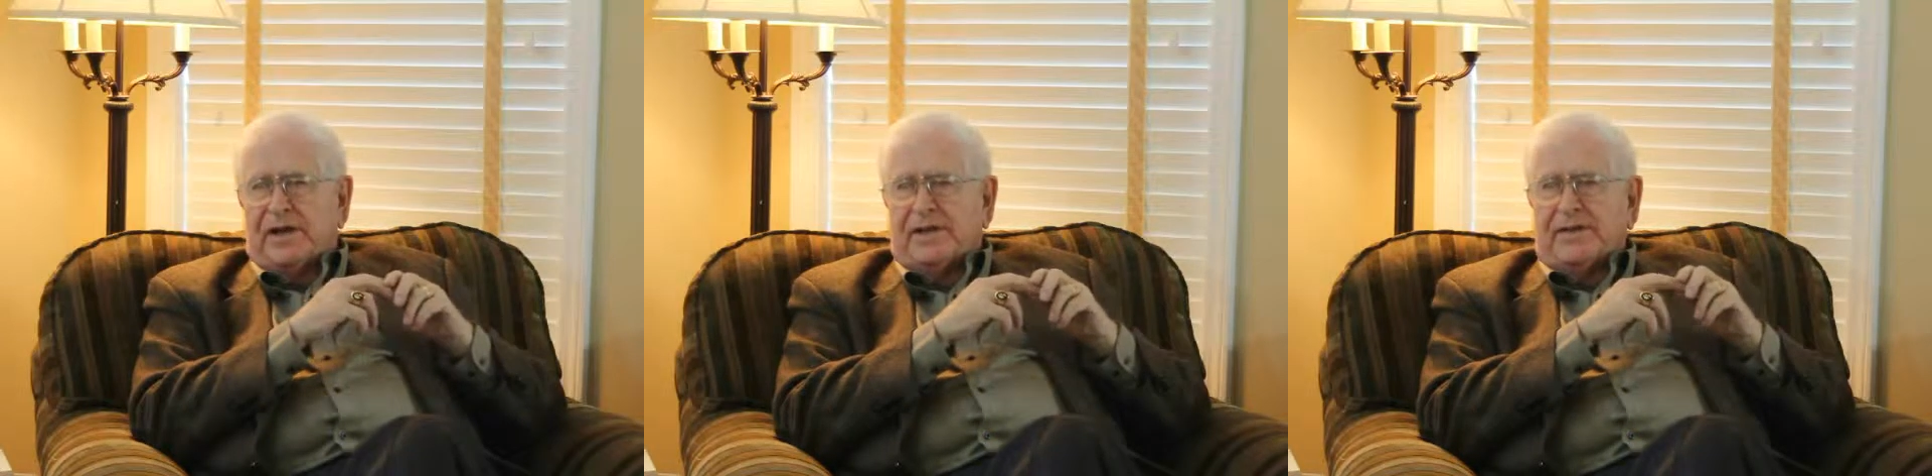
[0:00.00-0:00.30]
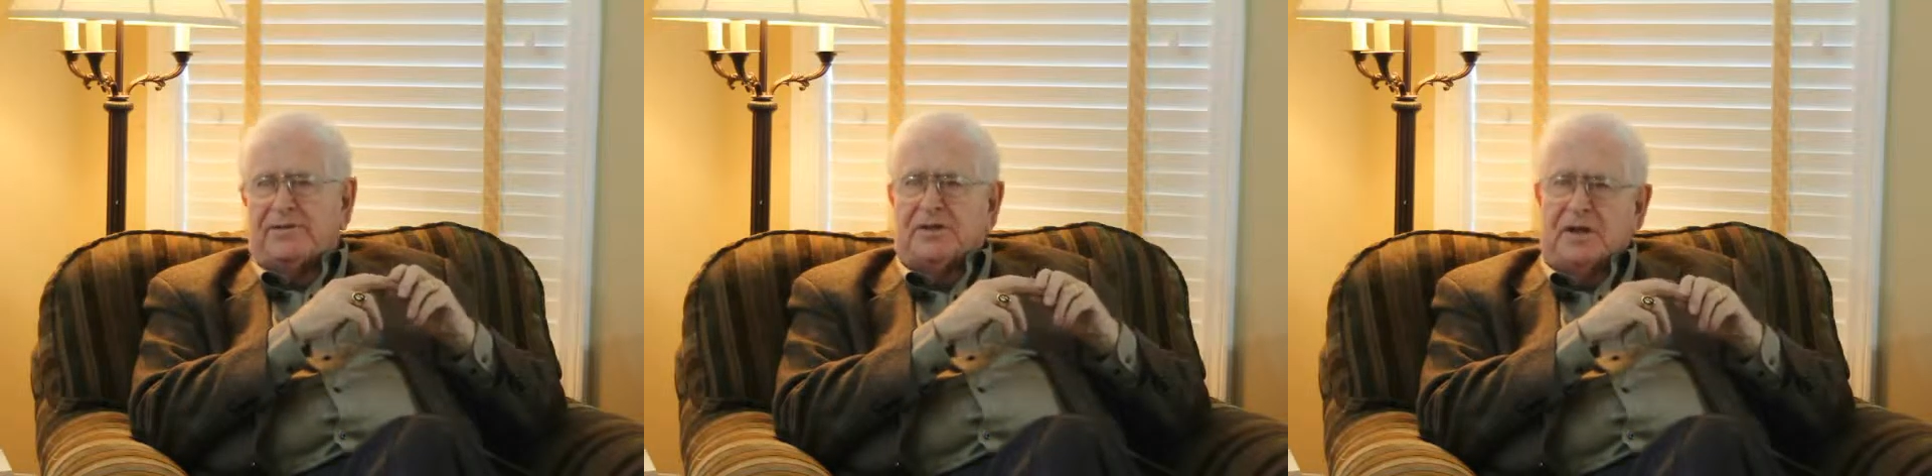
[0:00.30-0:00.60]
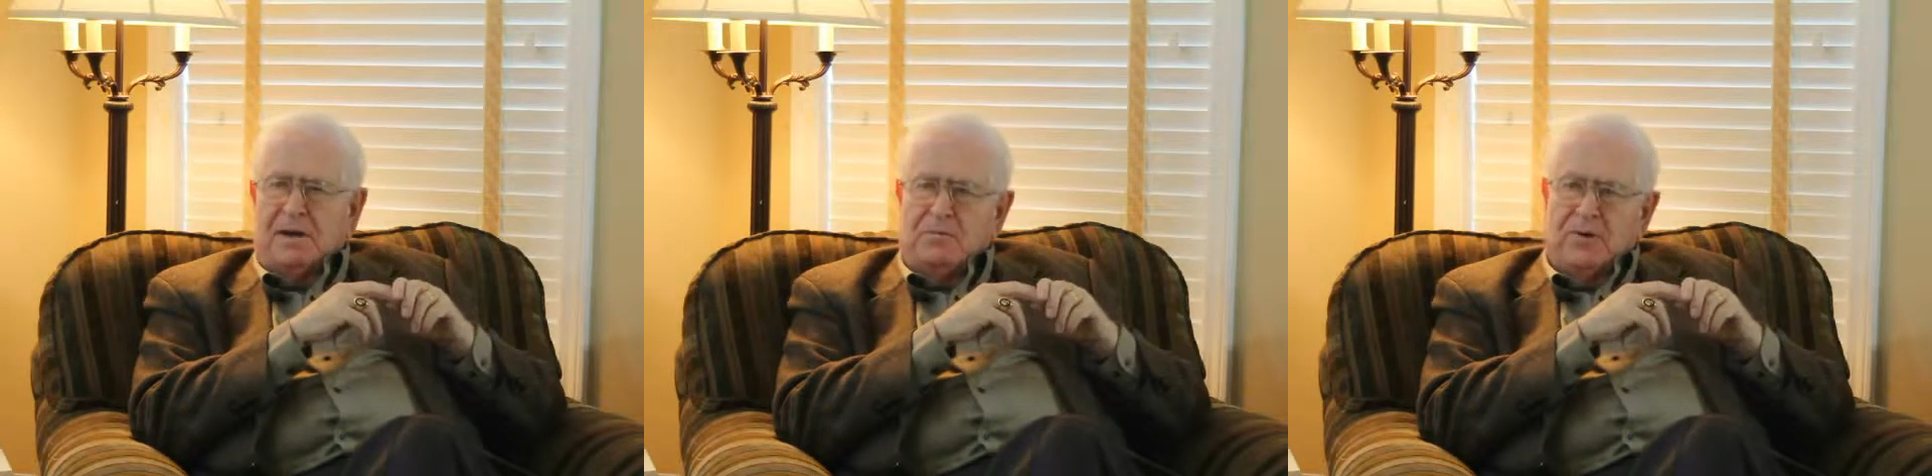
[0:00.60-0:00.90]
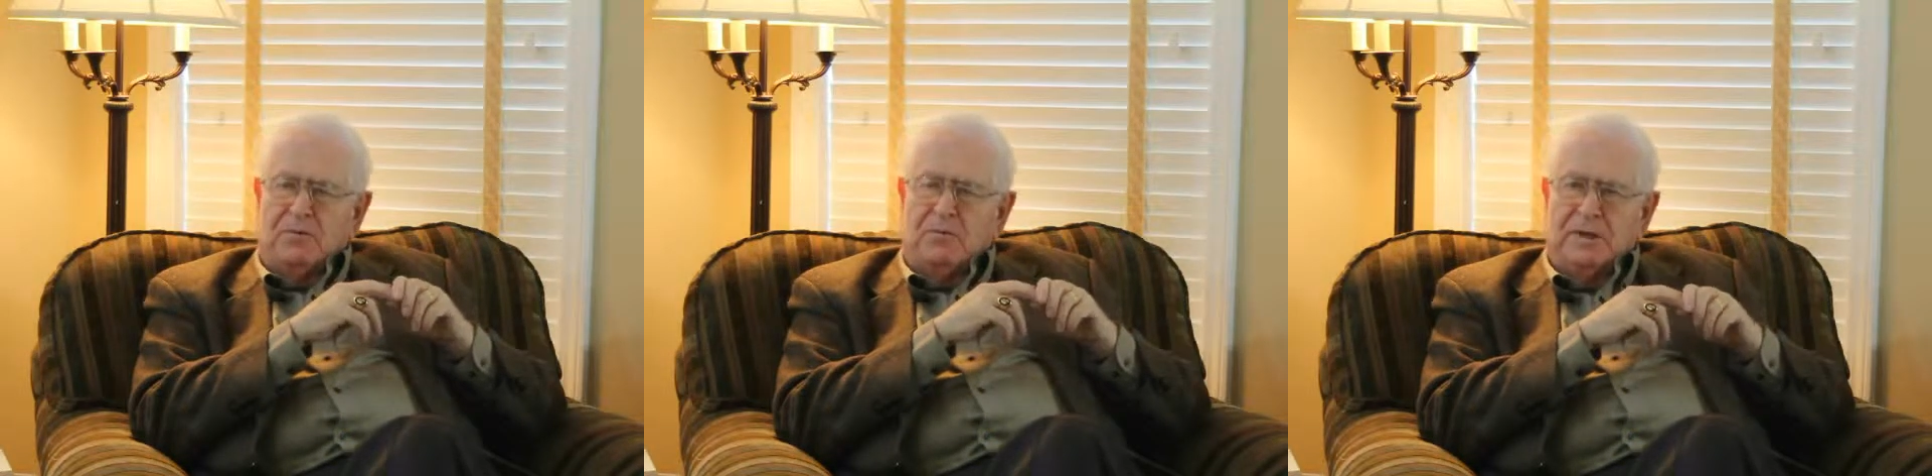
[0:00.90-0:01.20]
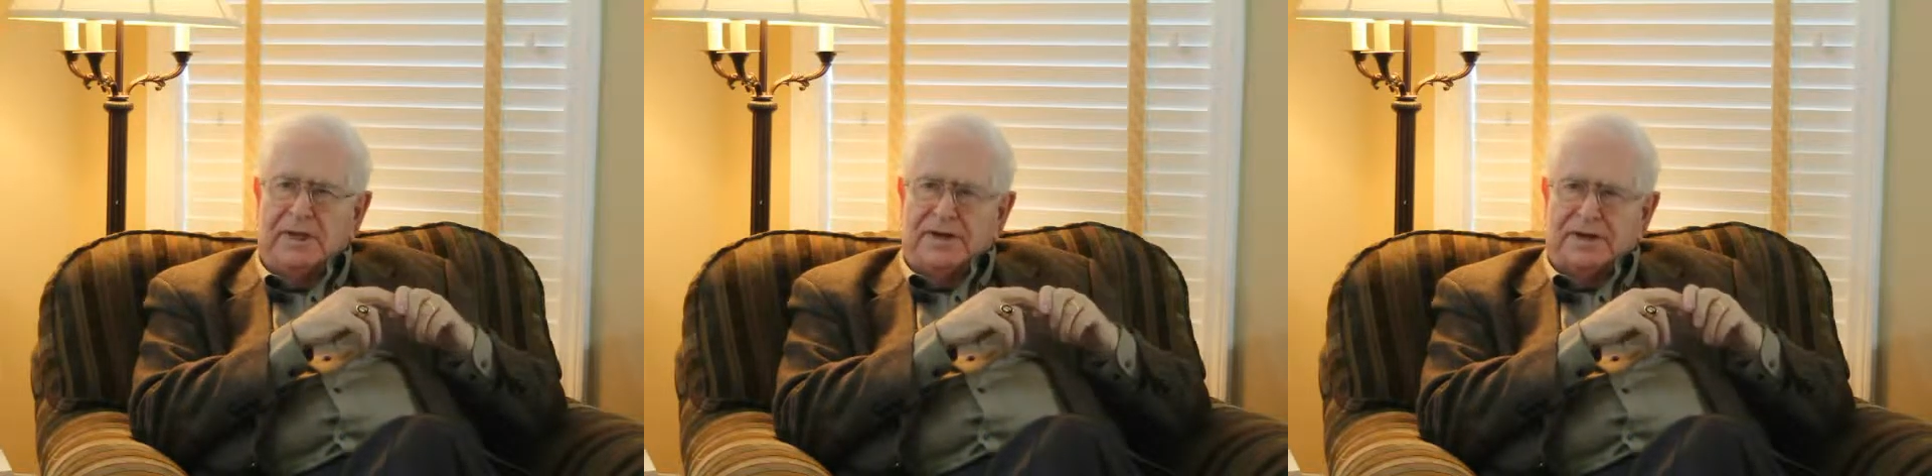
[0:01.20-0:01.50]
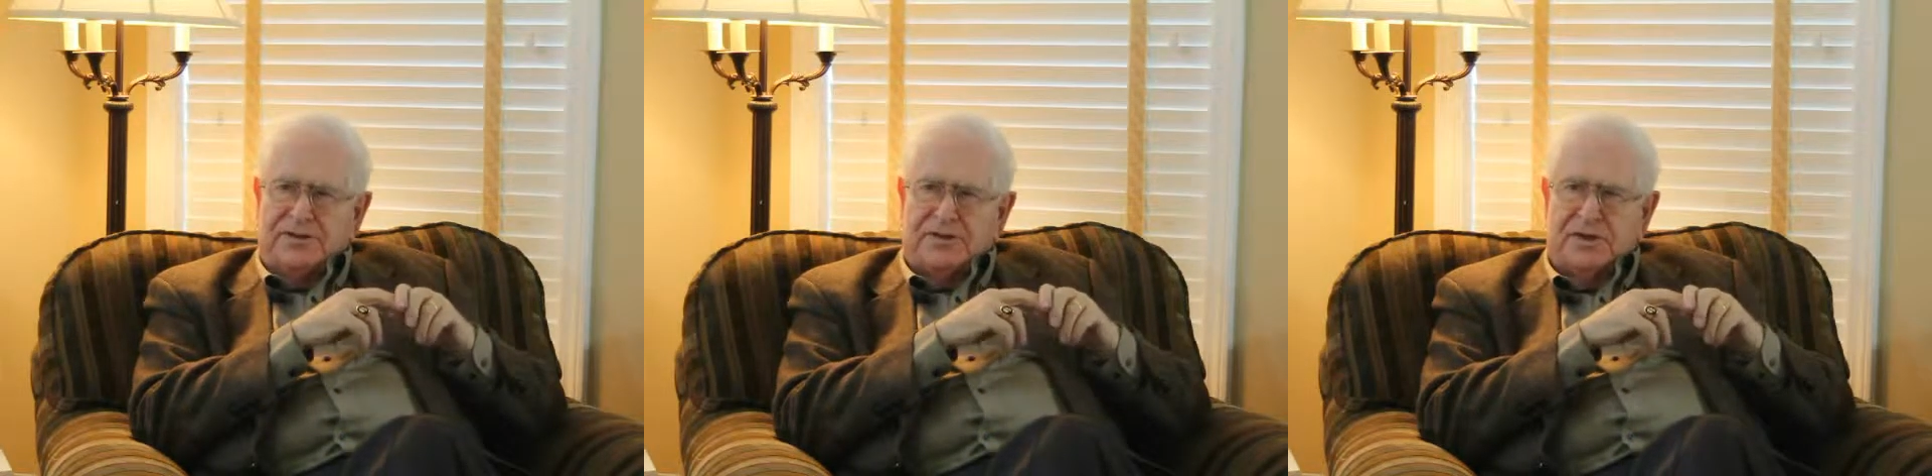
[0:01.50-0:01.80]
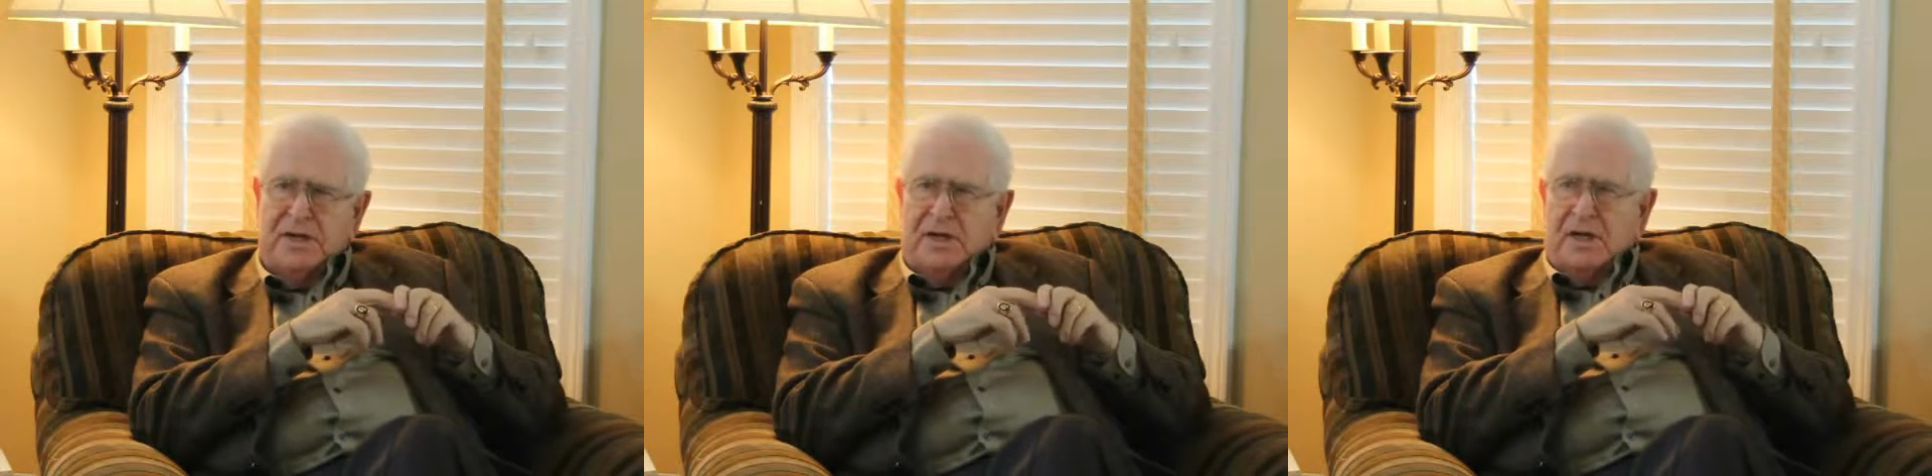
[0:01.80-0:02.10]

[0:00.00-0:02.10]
that there's a lot more willingness